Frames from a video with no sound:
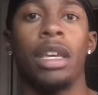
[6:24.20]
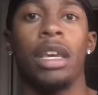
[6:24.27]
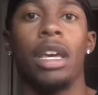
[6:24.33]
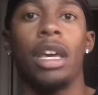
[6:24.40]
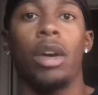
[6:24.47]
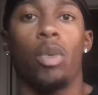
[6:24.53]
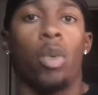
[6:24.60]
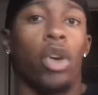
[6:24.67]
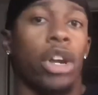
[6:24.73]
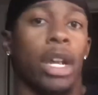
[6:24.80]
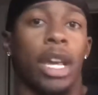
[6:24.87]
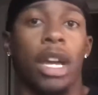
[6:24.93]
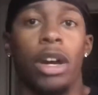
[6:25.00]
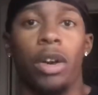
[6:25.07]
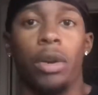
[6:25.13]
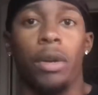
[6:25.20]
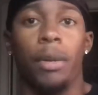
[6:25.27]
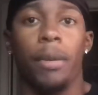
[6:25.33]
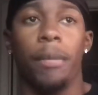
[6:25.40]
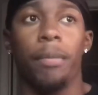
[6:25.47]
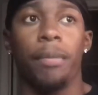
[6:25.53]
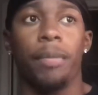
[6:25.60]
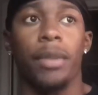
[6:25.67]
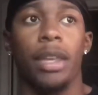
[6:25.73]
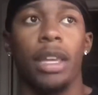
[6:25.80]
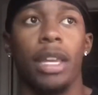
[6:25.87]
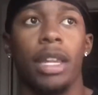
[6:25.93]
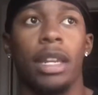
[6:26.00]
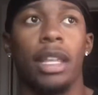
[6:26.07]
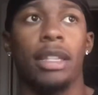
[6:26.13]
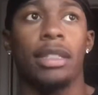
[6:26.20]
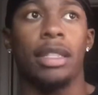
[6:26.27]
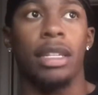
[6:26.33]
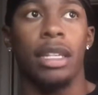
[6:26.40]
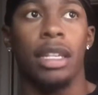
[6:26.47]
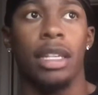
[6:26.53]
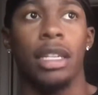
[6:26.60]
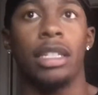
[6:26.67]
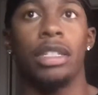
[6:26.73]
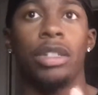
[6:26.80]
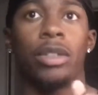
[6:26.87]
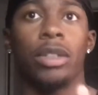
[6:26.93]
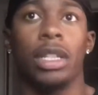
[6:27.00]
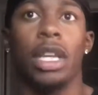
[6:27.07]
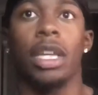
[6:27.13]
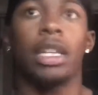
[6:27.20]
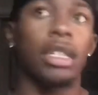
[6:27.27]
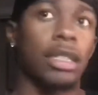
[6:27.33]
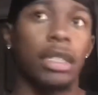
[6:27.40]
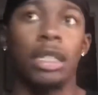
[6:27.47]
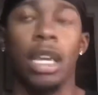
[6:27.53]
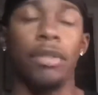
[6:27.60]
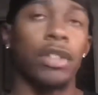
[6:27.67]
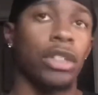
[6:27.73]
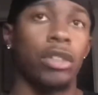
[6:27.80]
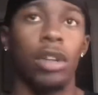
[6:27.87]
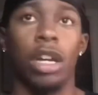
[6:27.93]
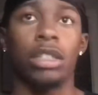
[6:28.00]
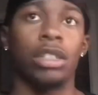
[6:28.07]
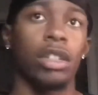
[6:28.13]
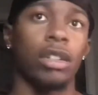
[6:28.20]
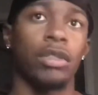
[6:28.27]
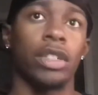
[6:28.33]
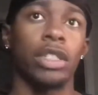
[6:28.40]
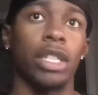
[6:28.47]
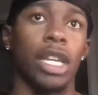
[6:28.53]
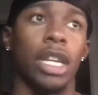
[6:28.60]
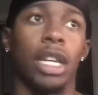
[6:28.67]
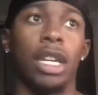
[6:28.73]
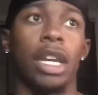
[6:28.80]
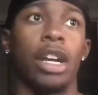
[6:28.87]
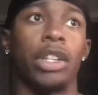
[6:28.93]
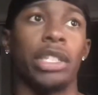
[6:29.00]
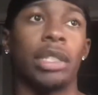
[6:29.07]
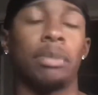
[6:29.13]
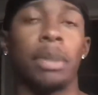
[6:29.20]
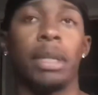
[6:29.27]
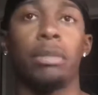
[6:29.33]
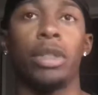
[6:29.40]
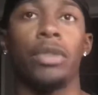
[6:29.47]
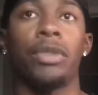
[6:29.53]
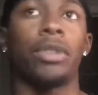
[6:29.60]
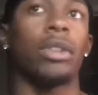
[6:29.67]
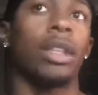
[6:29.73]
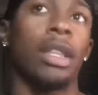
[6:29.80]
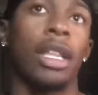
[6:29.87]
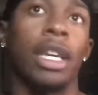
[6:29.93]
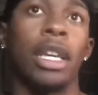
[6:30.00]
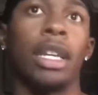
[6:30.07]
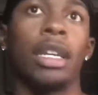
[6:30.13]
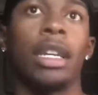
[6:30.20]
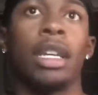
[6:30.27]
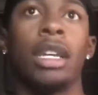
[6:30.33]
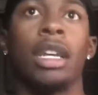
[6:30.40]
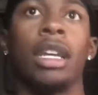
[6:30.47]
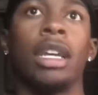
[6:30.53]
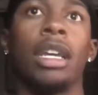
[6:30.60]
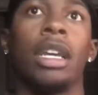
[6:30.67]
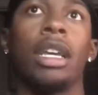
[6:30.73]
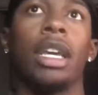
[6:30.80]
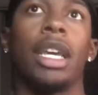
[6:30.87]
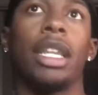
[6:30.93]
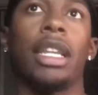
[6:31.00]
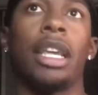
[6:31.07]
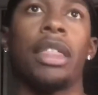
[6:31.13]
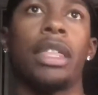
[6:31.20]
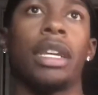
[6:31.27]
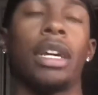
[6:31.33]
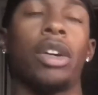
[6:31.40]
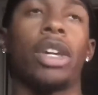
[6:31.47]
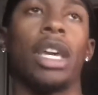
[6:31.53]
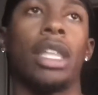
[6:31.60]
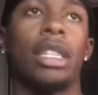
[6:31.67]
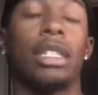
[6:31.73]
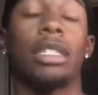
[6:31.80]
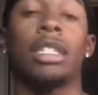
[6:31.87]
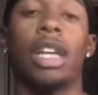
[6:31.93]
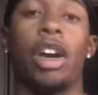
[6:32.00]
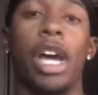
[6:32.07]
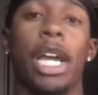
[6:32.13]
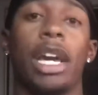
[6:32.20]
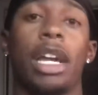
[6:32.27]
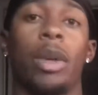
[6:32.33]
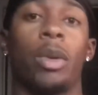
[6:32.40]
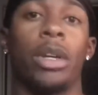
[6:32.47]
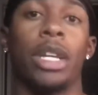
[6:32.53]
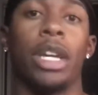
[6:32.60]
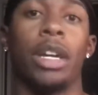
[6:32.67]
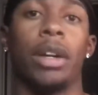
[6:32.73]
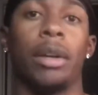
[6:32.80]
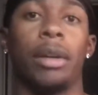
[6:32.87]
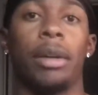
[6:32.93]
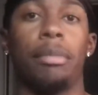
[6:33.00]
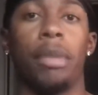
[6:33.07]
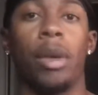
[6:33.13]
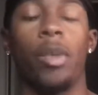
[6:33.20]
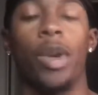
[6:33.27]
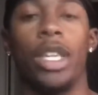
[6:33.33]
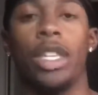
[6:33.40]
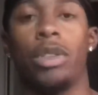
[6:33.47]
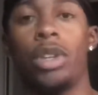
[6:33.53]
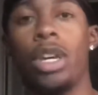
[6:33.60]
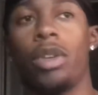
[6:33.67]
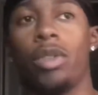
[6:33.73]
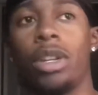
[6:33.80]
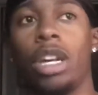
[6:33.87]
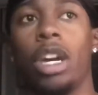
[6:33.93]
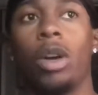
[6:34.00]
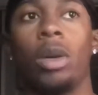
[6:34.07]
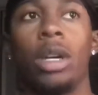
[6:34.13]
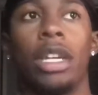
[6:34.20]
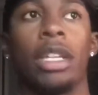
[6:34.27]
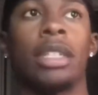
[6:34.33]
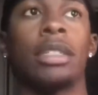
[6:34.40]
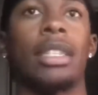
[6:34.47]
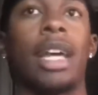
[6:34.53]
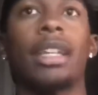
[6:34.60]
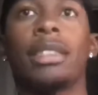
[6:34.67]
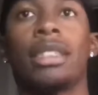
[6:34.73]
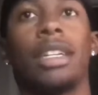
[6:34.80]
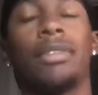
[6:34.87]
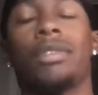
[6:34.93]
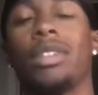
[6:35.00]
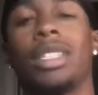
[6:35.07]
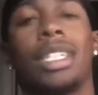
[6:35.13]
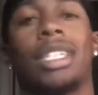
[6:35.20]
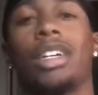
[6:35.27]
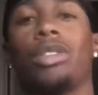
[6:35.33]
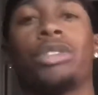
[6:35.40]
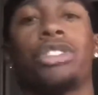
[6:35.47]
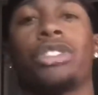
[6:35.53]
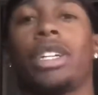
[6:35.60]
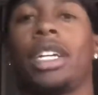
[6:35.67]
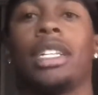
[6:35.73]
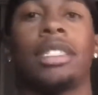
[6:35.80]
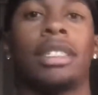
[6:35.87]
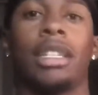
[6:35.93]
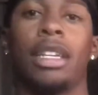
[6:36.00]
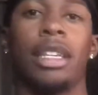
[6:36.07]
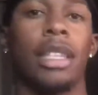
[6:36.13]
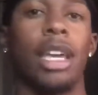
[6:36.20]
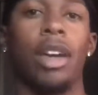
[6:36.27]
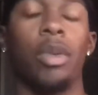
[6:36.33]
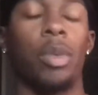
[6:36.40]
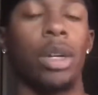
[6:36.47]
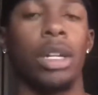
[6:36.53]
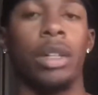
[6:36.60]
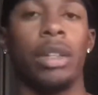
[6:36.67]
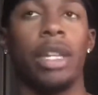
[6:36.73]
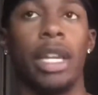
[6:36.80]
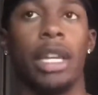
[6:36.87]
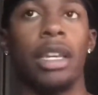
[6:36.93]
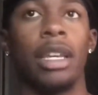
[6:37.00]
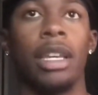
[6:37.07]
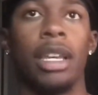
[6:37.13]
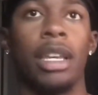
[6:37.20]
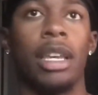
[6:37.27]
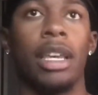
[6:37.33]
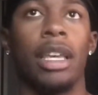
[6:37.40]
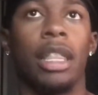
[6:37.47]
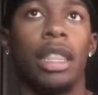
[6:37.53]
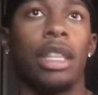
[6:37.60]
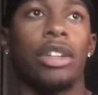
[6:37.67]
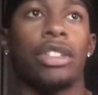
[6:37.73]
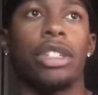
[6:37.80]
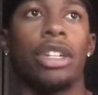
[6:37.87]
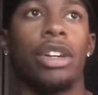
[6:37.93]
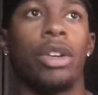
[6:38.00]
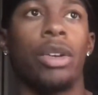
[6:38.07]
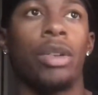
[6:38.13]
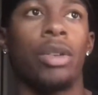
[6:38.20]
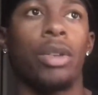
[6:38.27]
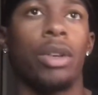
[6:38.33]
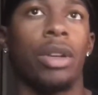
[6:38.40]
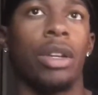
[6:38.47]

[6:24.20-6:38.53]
a workout and they see kids doing like seven crossovers in and out spin move through the lane and they think okay this is how i gotta work out but what you don't know is that stuff really don't translate that well like there's no